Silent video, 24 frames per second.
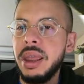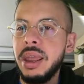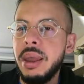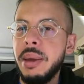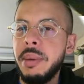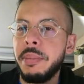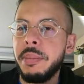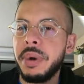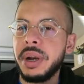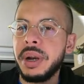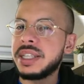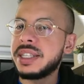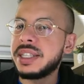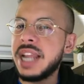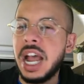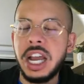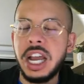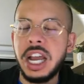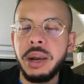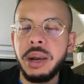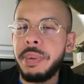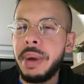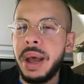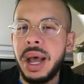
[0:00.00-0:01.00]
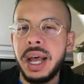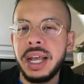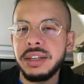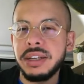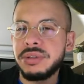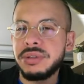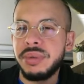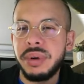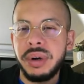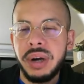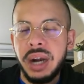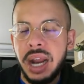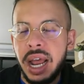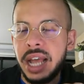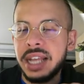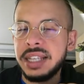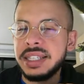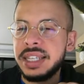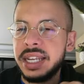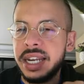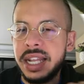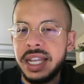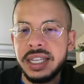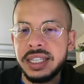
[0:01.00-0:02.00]
But it's not going to pass as it
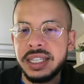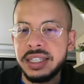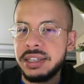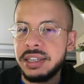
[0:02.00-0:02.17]
is.